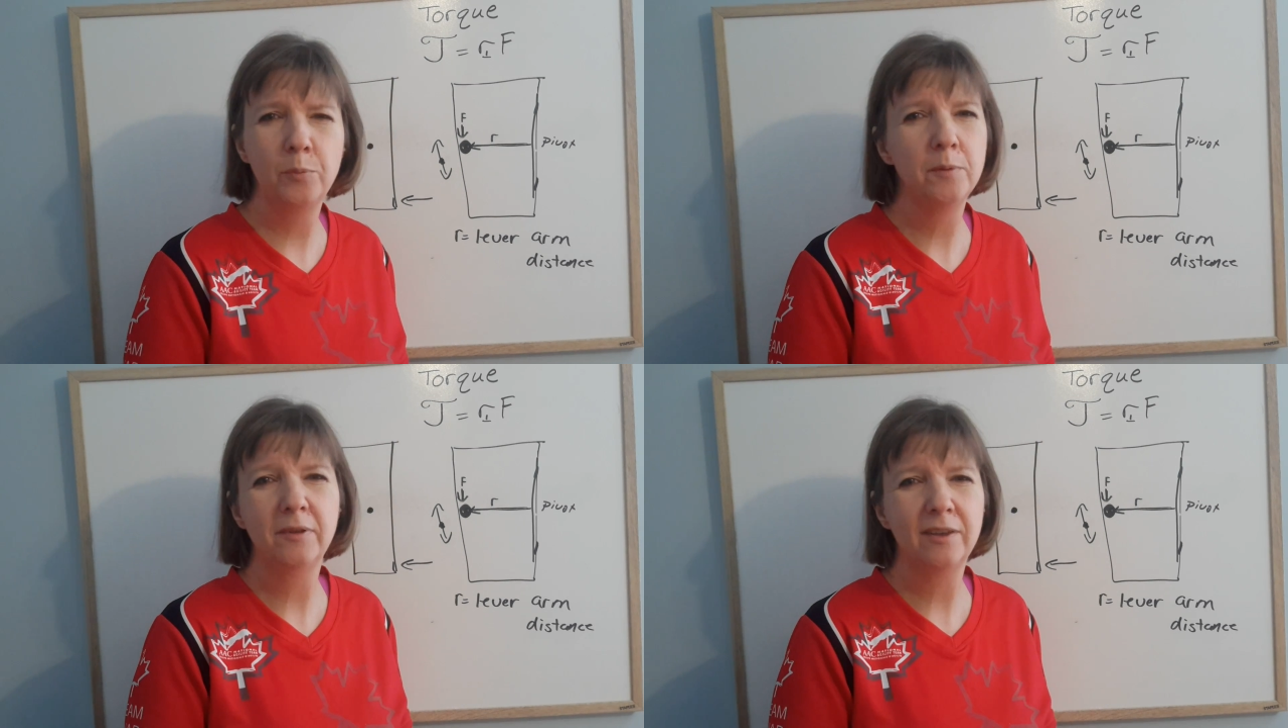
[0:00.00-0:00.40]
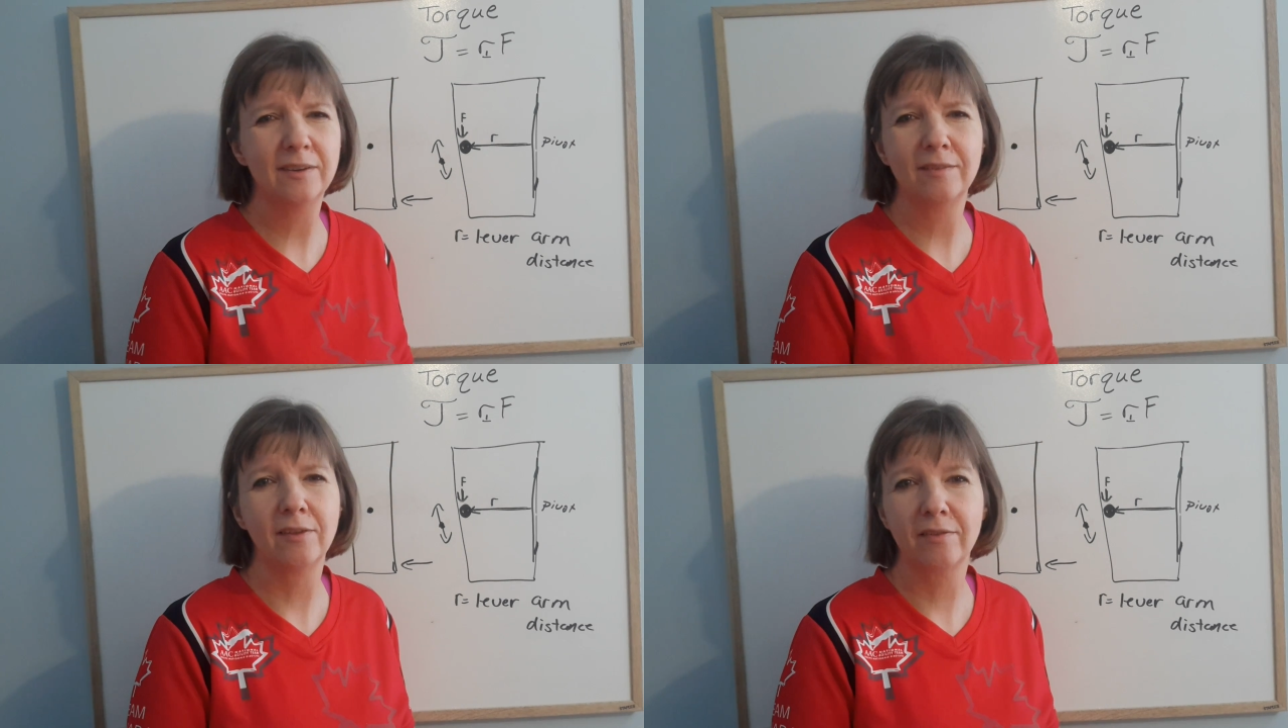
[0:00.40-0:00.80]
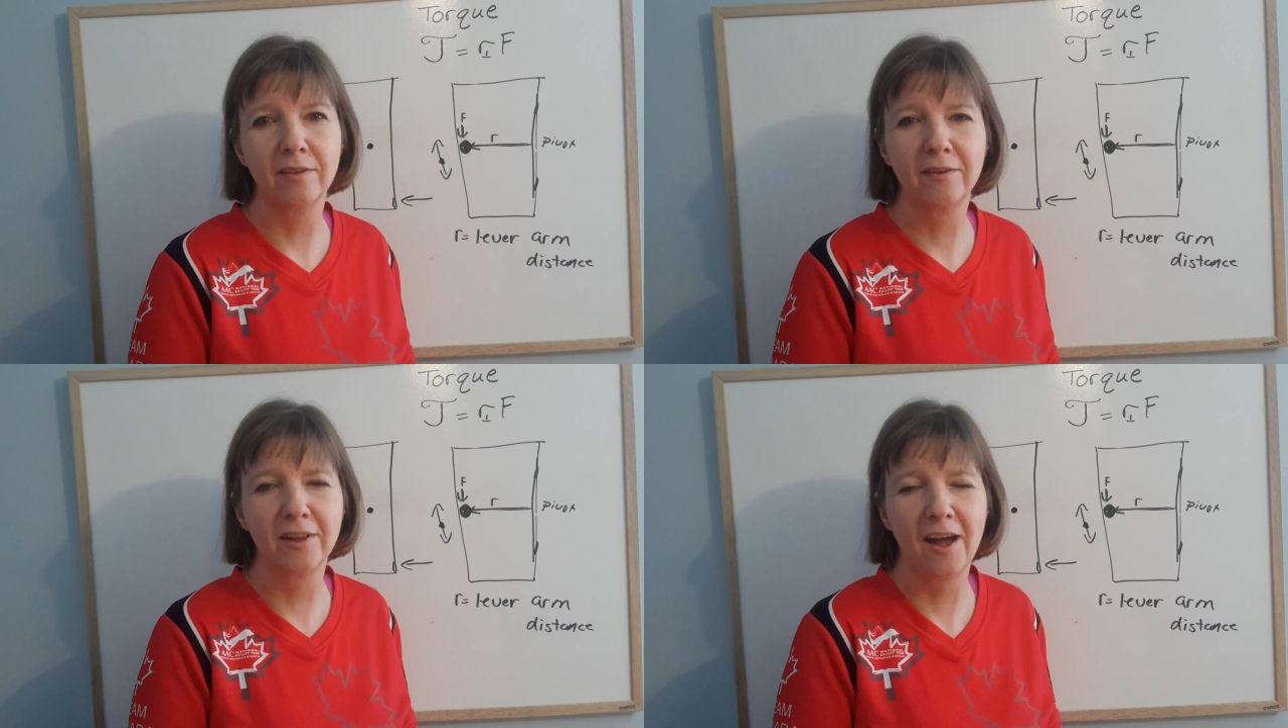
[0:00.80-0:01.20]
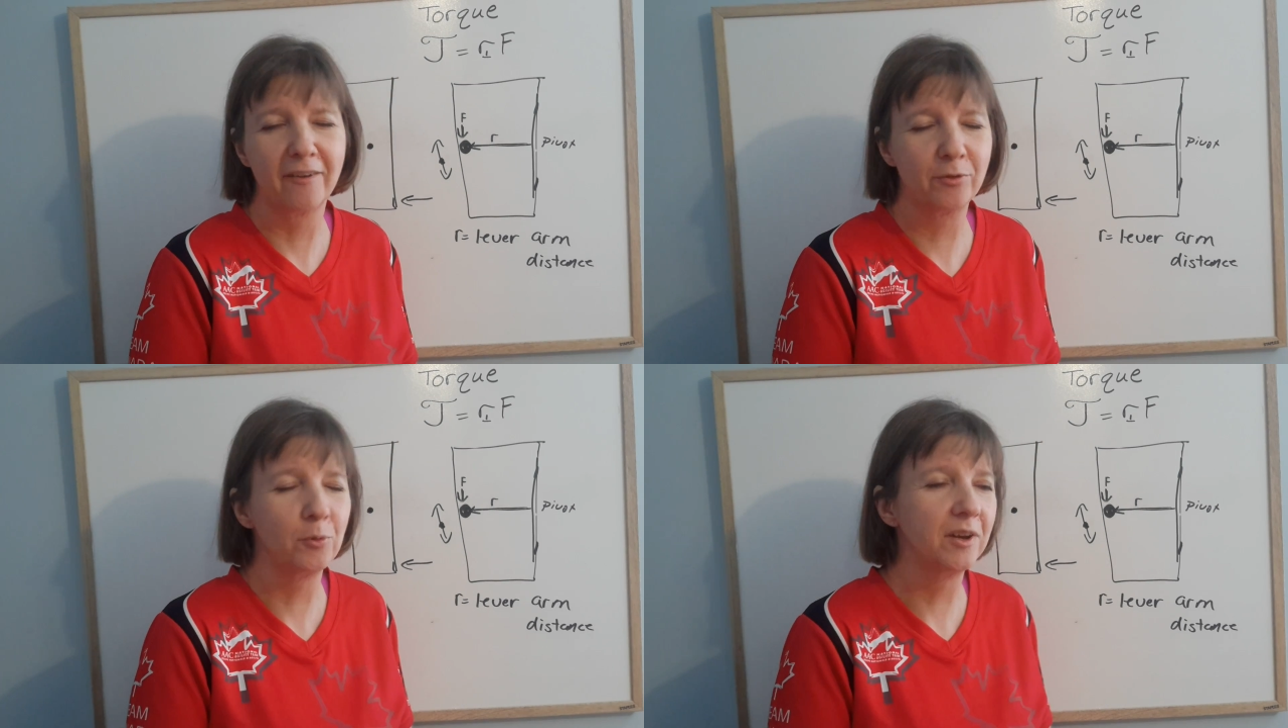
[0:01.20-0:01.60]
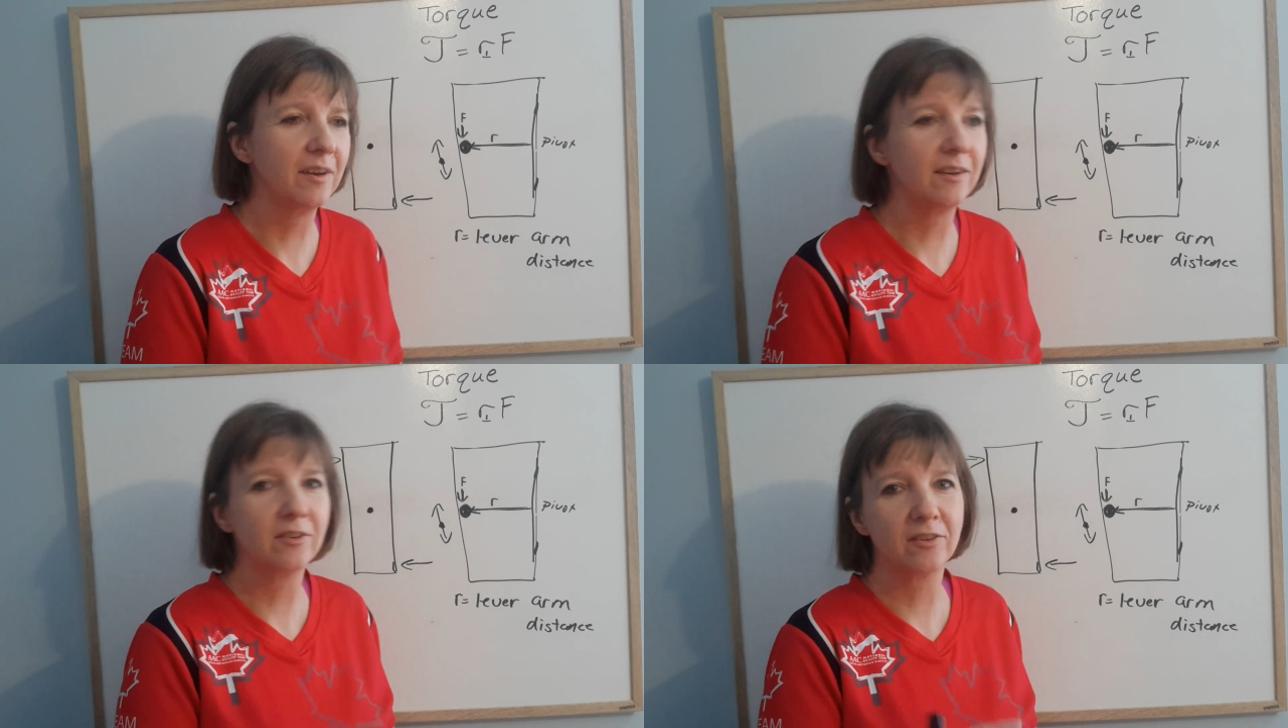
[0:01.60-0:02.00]
We did this in class one
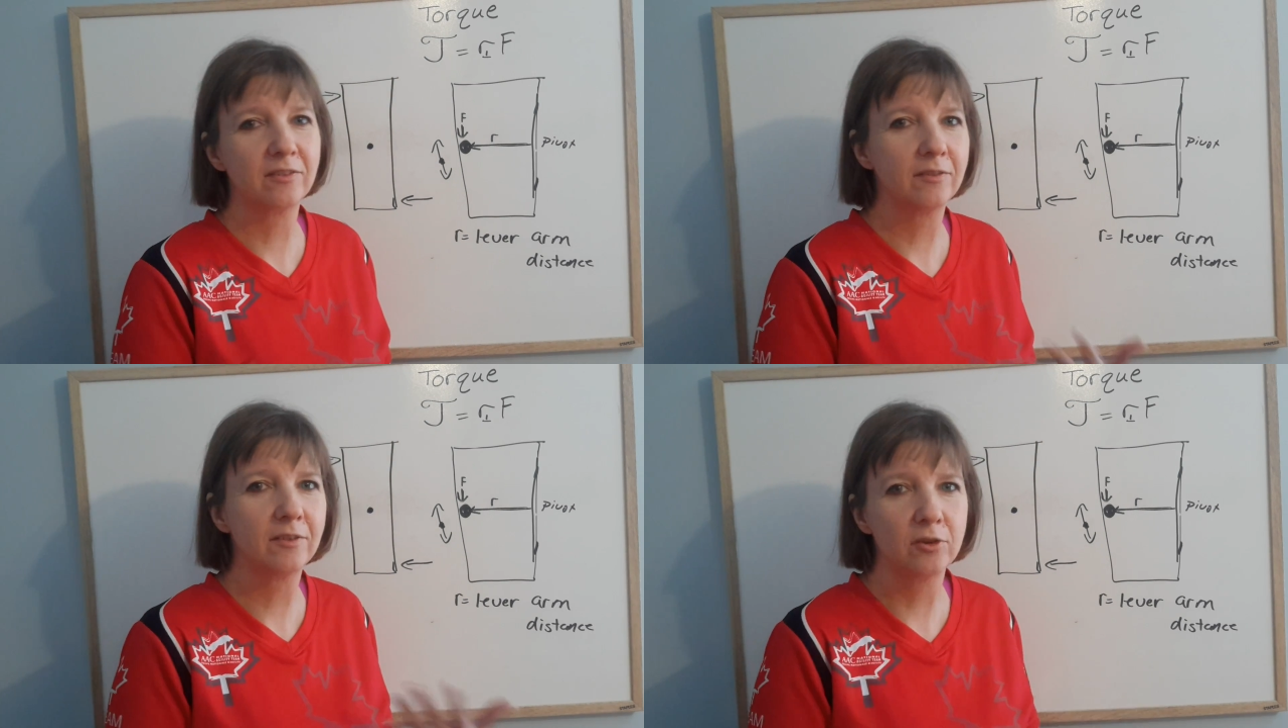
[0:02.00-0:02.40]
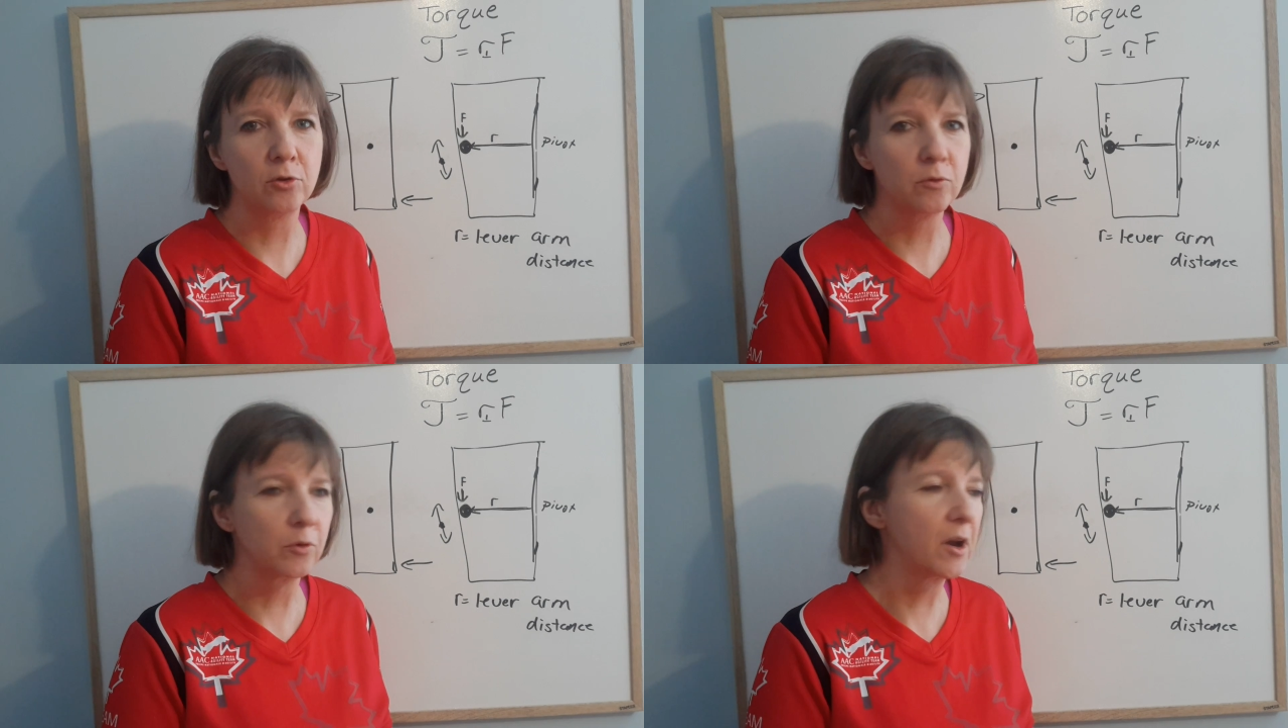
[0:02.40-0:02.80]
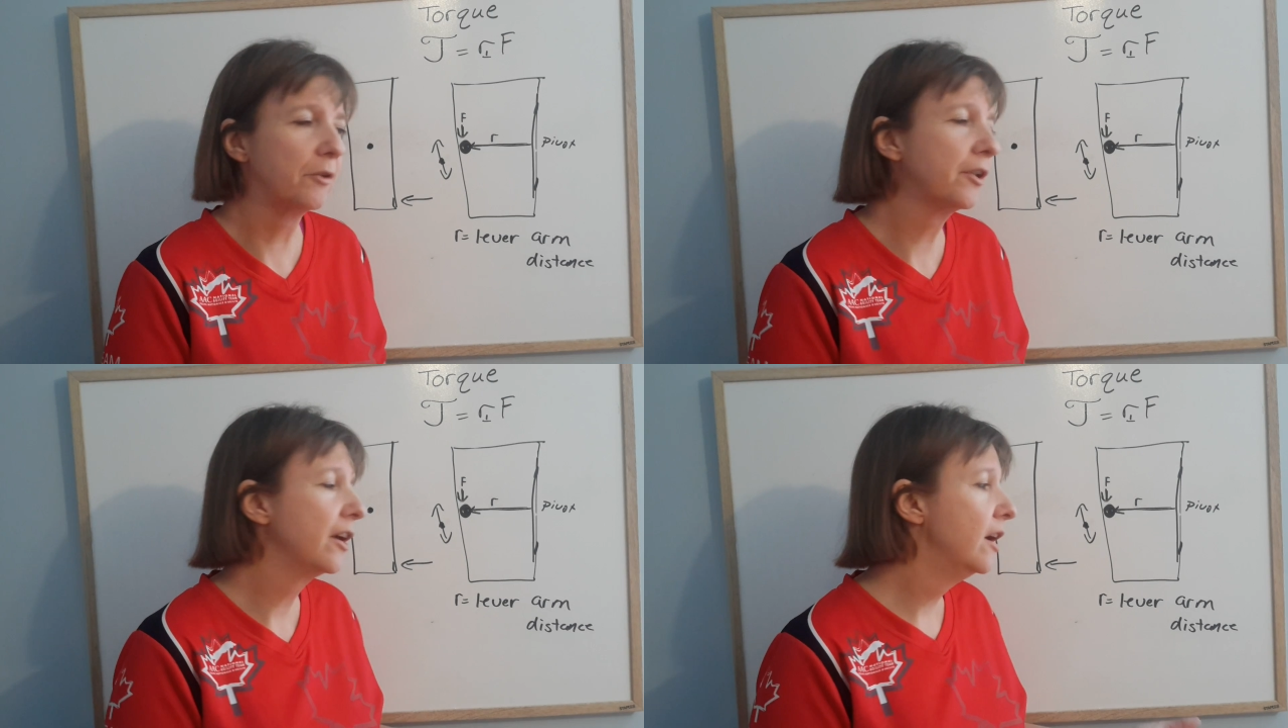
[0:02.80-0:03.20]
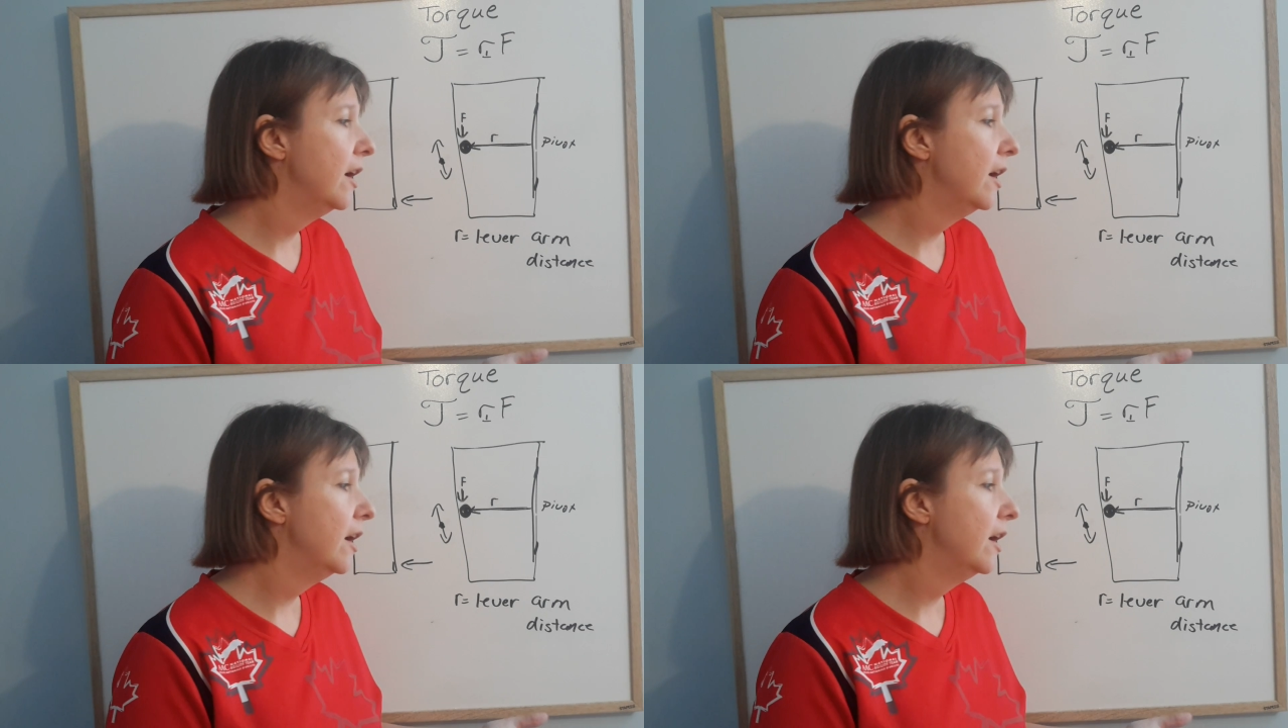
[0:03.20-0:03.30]
day just to goof around.